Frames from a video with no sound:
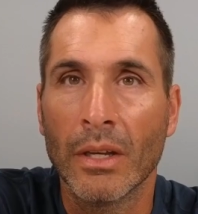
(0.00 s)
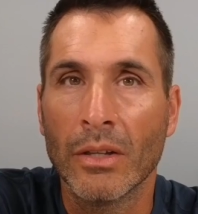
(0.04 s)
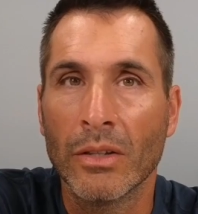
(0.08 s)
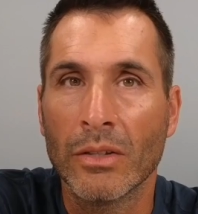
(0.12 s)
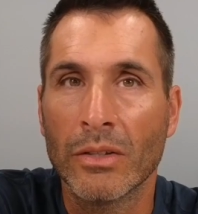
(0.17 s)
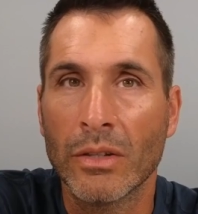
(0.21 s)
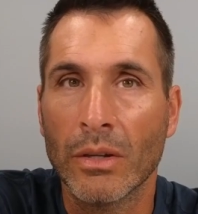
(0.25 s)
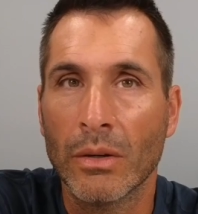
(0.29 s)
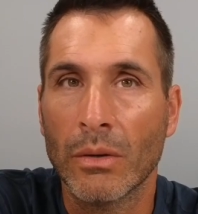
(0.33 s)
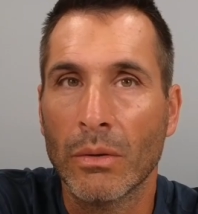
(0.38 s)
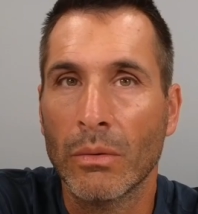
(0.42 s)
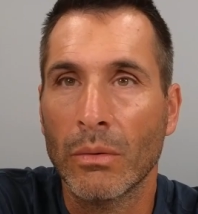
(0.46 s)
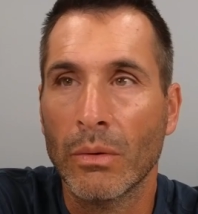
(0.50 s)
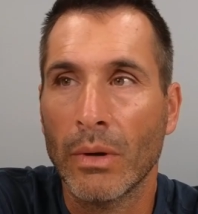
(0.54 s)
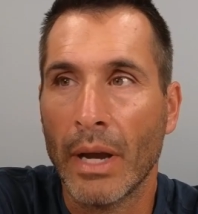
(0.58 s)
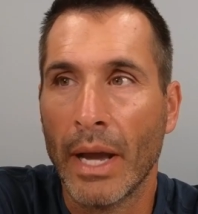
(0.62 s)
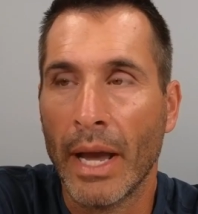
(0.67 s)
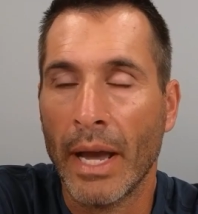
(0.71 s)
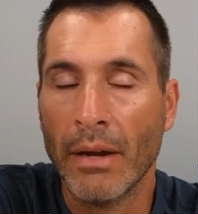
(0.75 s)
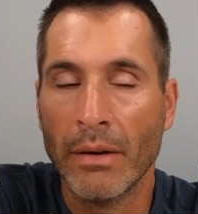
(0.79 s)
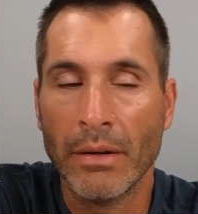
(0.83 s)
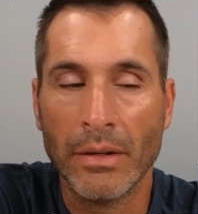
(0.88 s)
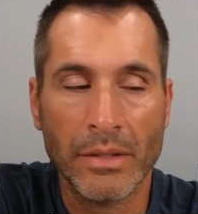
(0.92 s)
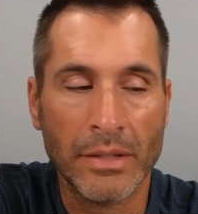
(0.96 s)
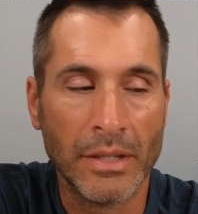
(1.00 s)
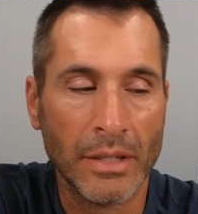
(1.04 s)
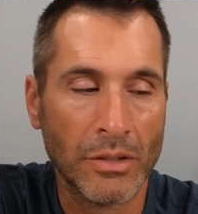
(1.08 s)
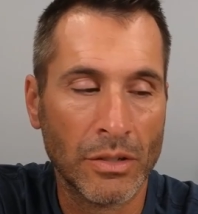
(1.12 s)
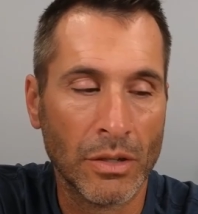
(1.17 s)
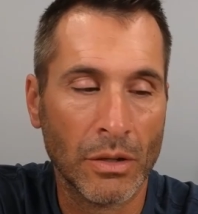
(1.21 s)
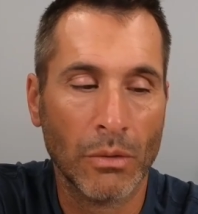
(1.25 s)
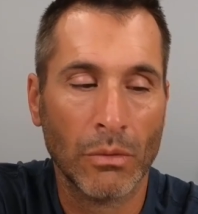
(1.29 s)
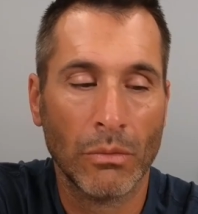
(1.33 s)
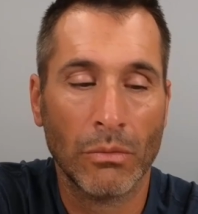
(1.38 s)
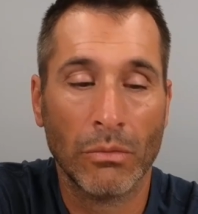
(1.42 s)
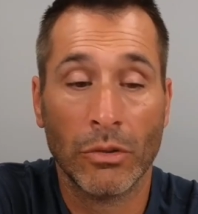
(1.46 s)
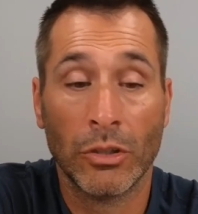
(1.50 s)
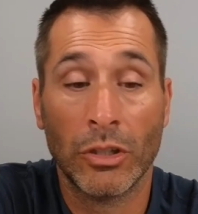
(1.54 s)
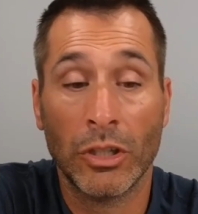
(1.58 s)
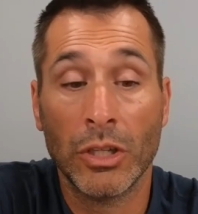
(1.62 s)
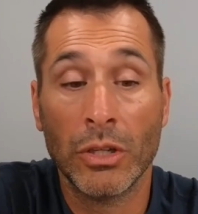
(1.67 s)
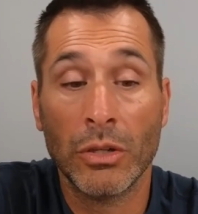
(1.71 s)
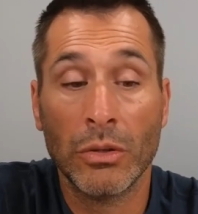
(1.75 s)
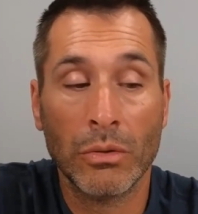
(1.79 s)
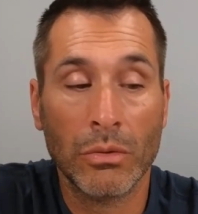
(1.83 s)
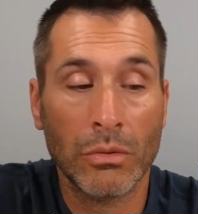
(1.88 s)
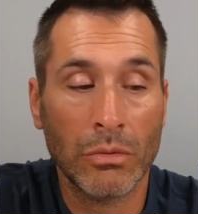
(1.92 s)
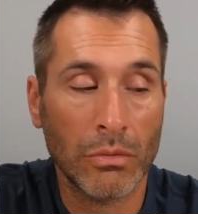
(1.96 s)
So how does, so
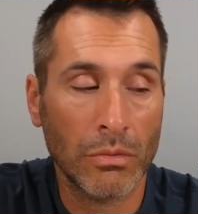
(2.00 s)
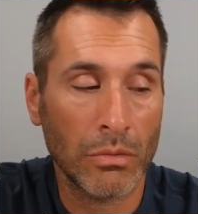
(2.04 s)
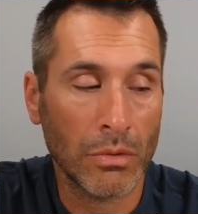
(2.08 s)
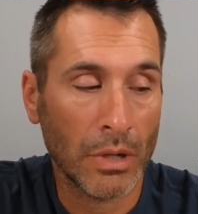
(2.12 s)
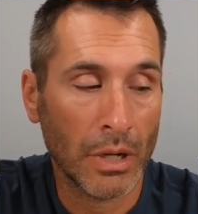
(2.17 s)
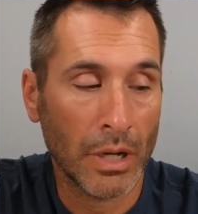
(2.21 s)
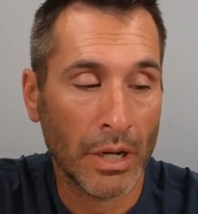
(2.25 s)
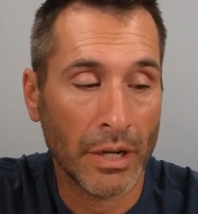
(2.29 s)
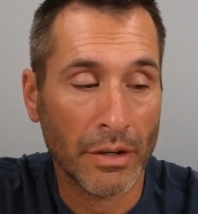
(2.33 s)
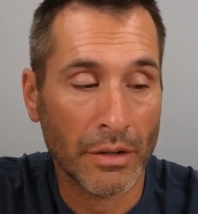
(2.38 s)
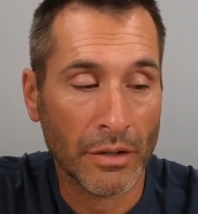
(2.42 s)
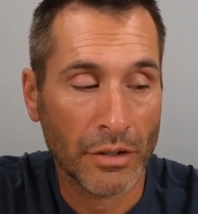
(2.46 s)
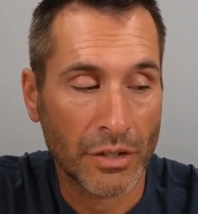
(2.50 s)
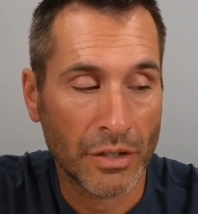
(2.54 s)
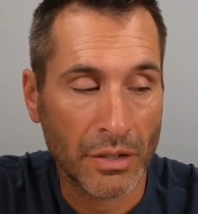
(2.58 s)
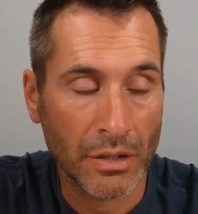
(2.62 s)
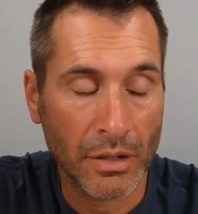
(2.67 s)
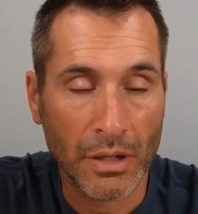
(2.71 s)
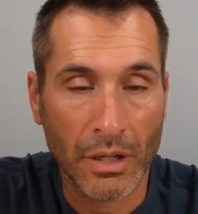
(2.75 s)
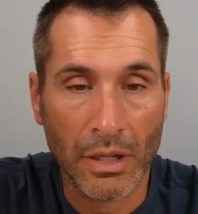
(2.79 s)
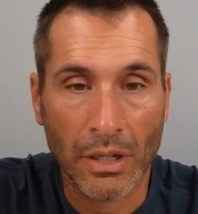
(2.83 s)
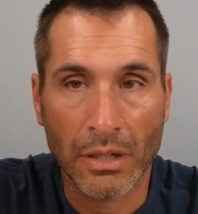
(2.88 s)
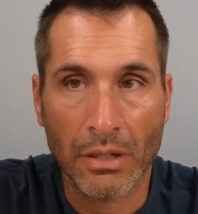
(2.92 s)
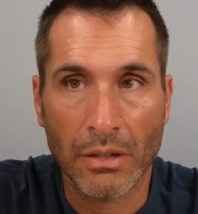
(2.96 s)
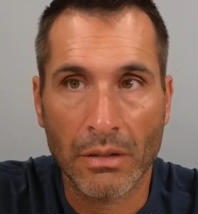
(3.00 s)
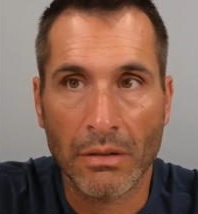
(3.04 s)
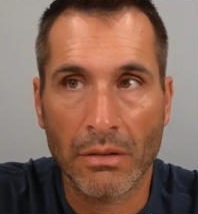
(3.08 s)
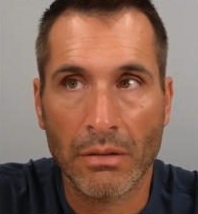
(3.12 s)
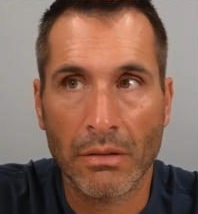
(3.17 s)
you understood